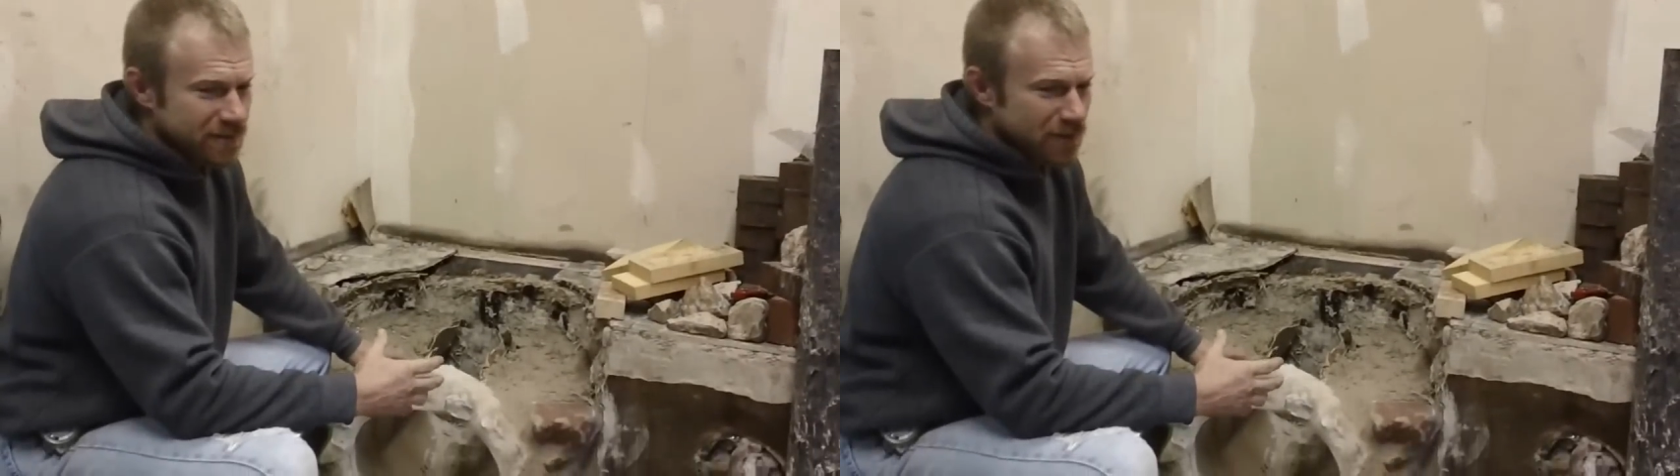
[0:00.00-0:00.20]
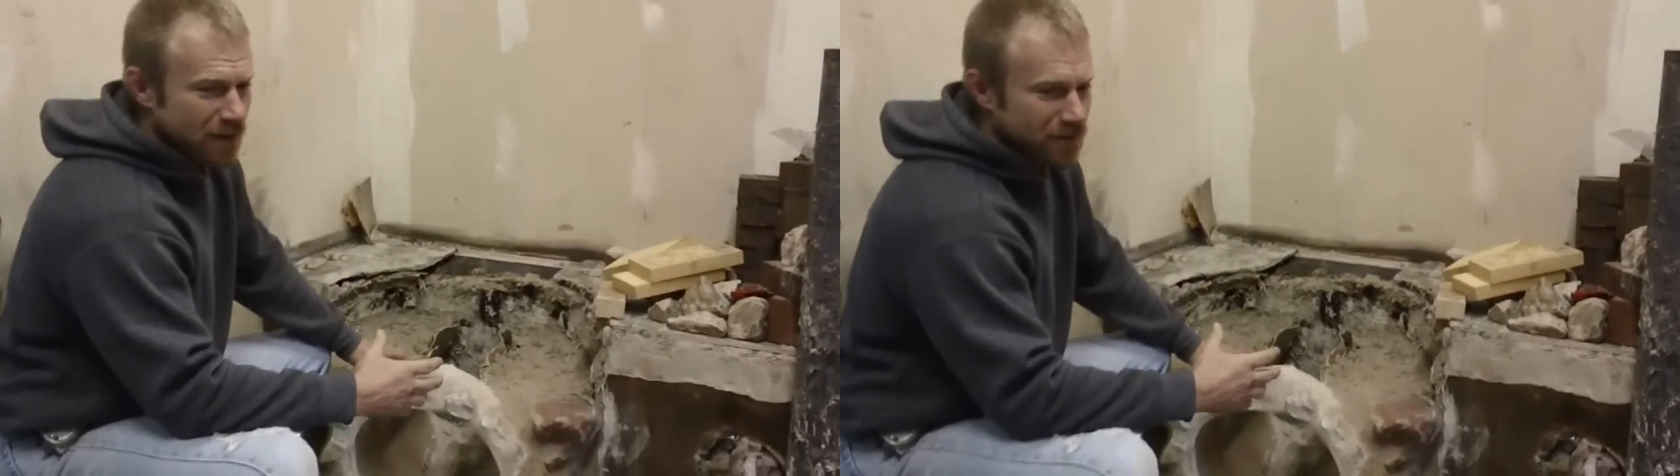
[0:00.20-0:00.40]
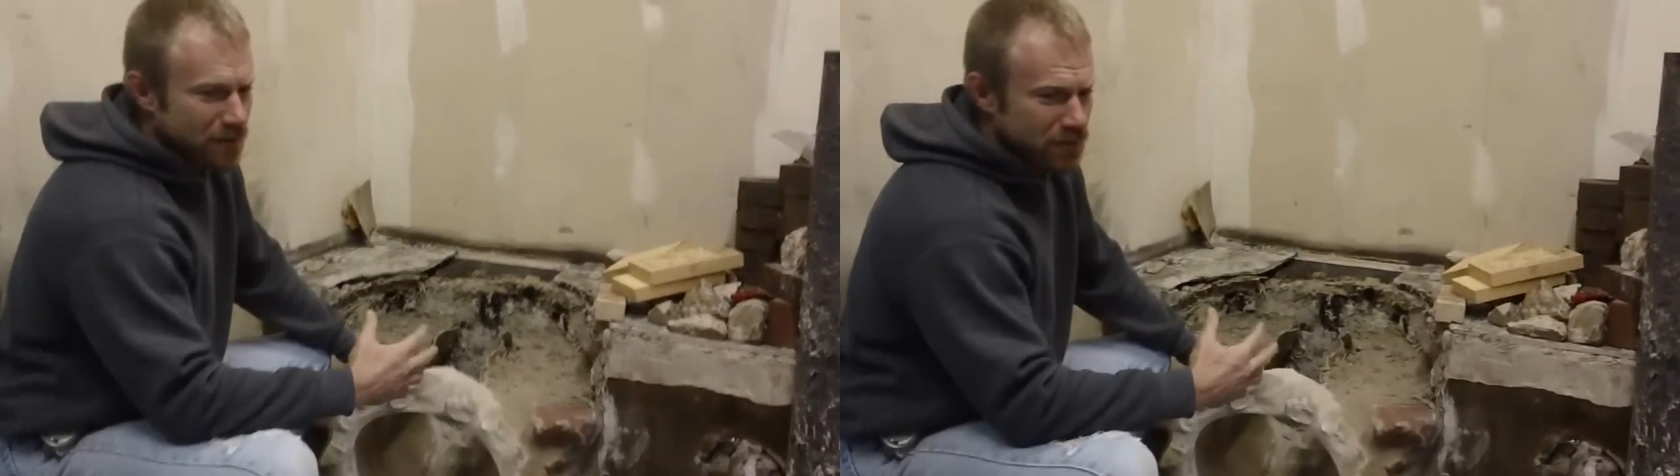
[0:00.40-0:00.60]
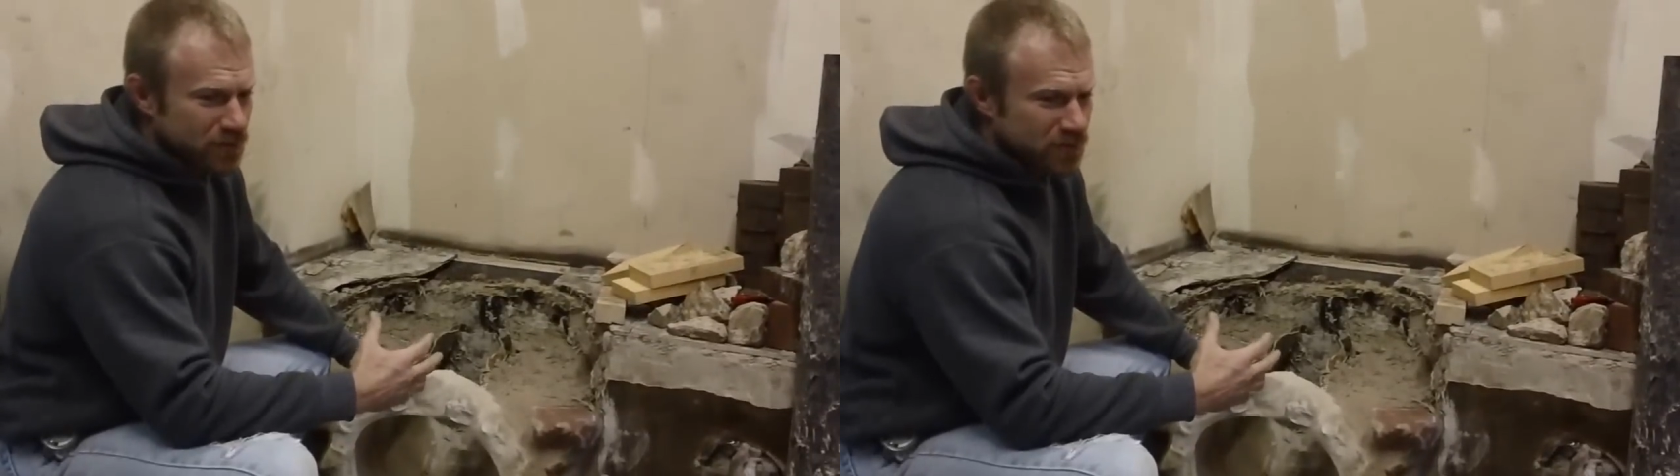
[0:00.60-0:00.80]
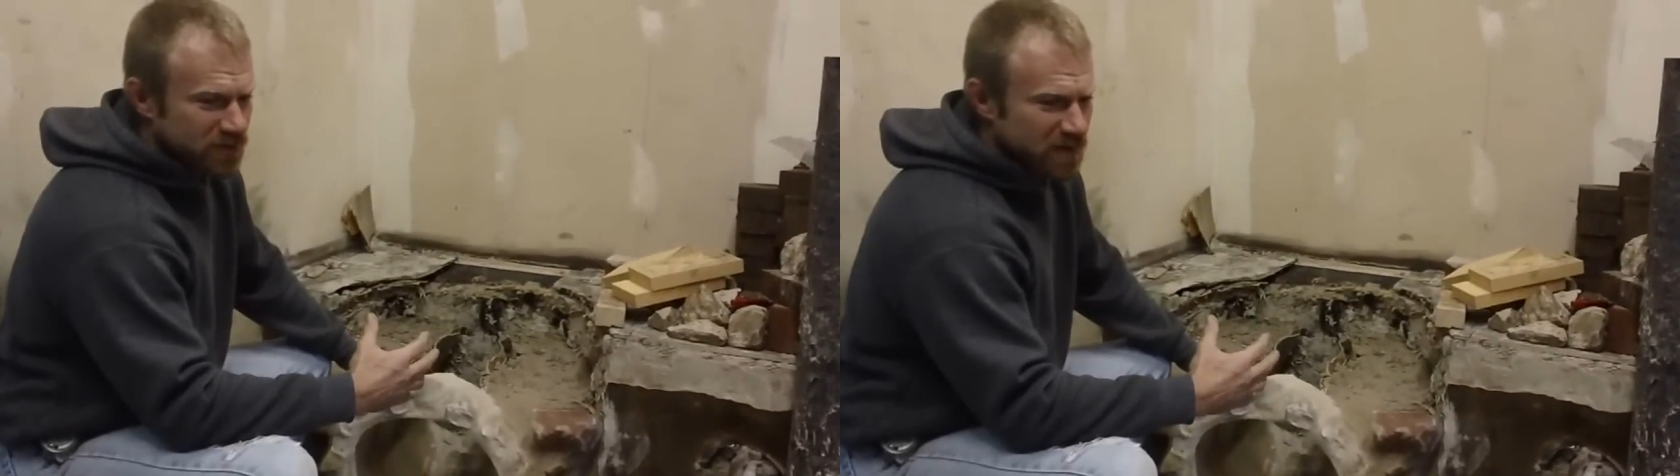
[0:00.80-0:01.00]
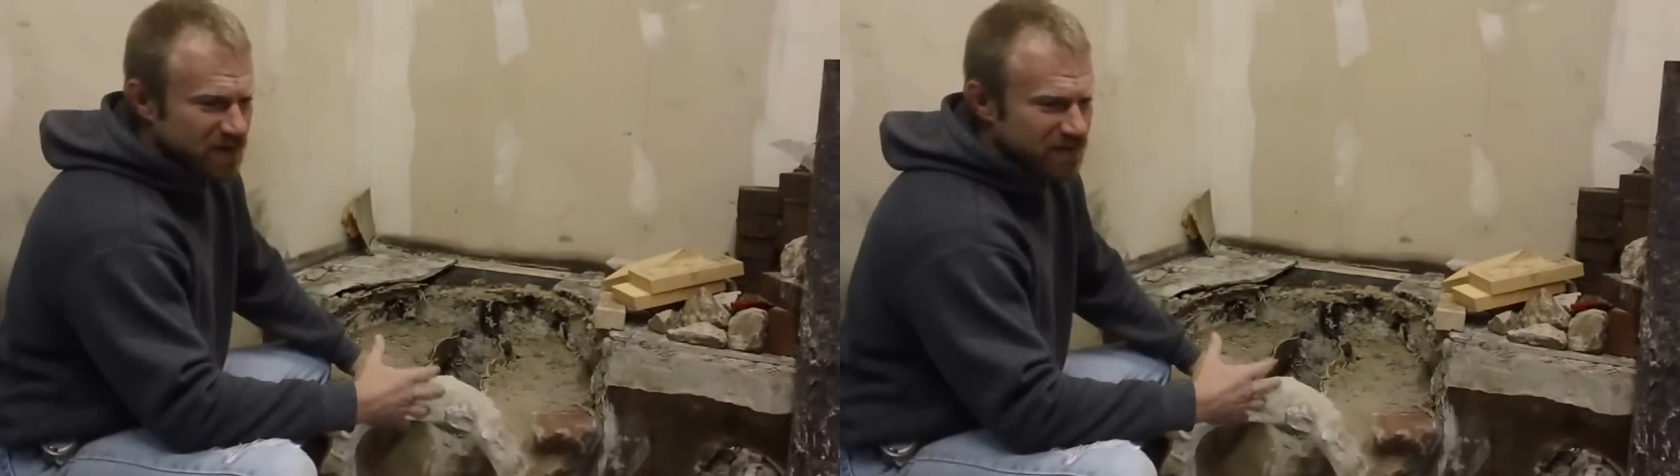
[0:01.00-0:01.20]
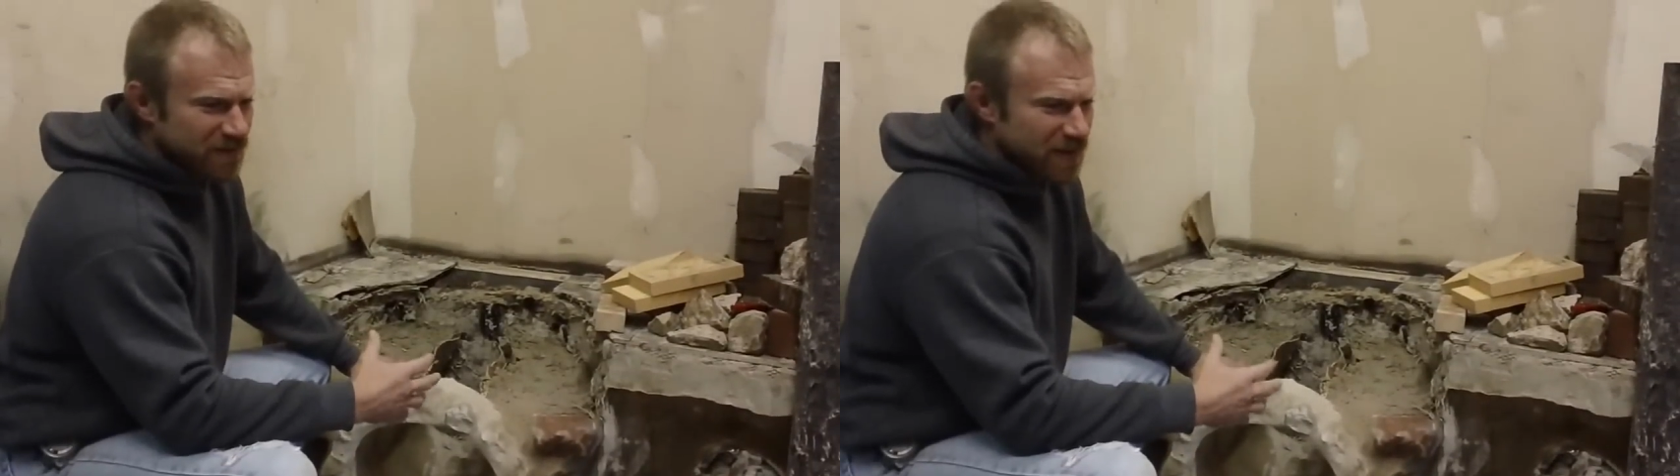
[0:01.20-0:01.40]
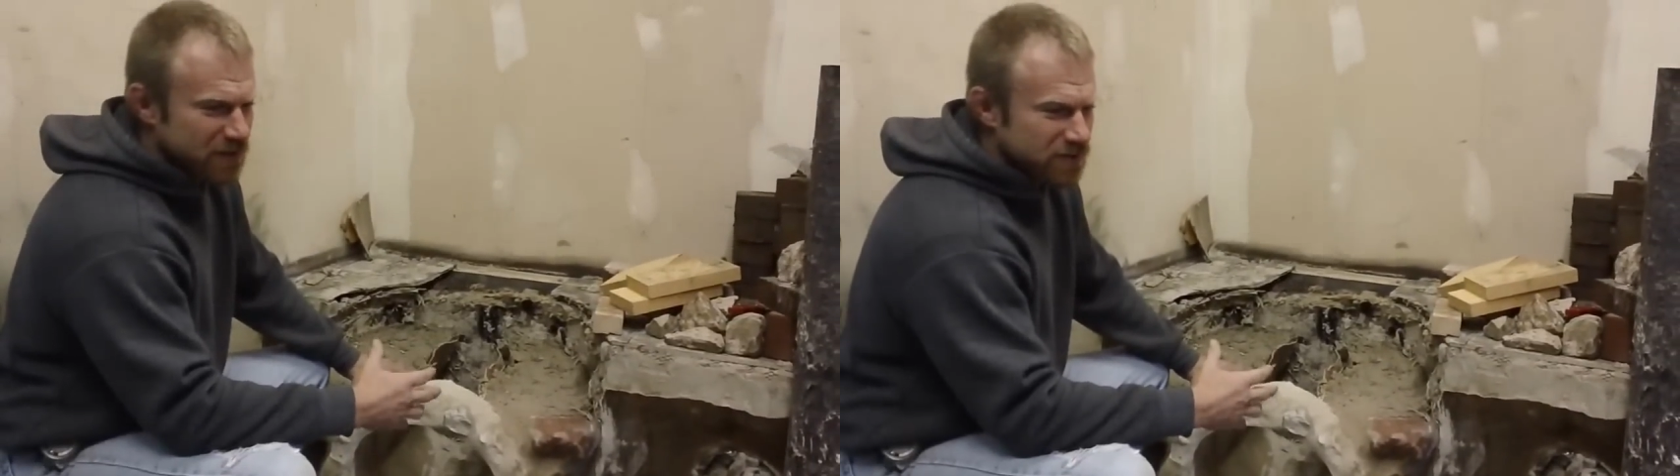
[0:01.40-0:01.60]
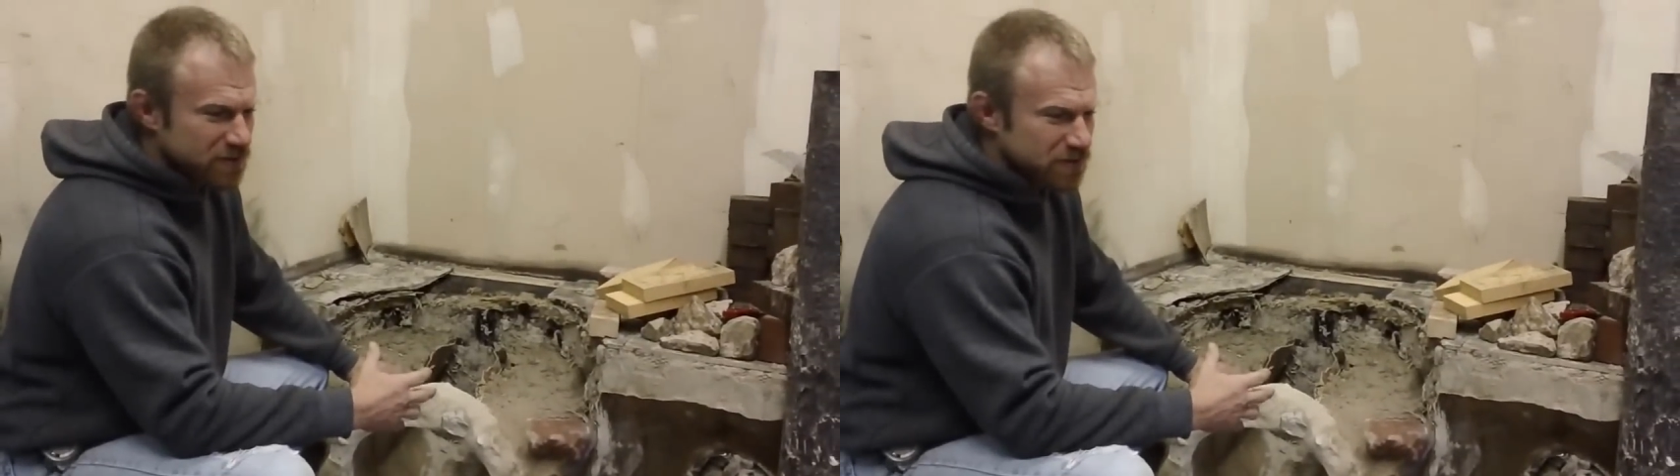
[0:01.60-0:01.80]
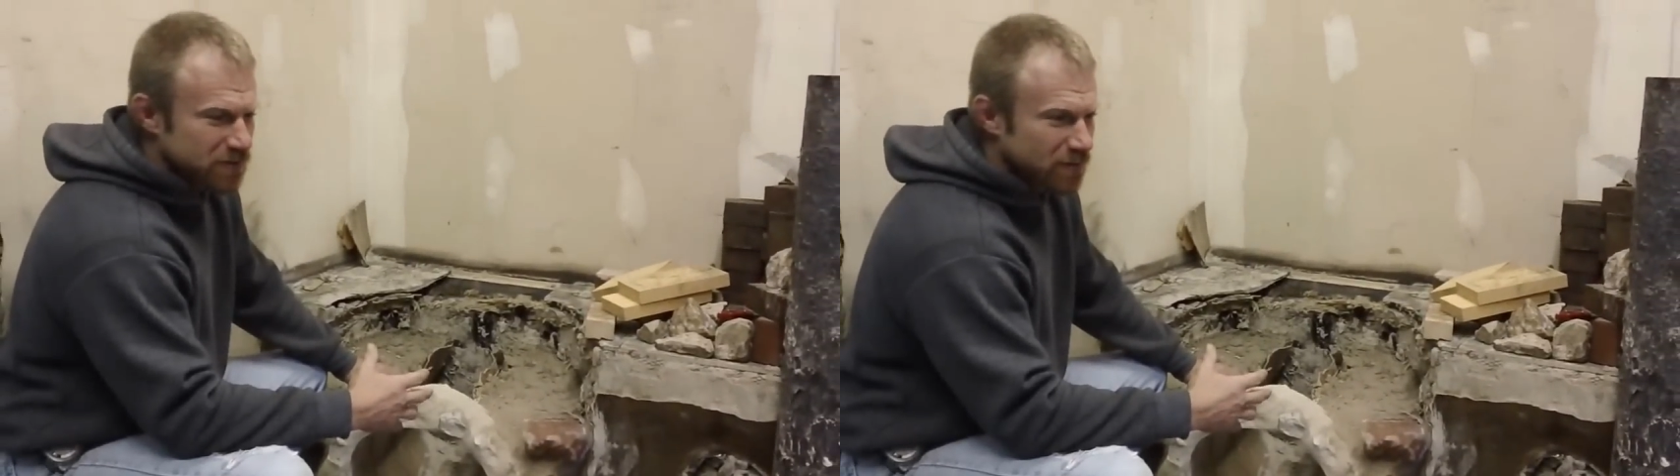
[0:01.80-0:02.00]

Sorrento's specifications.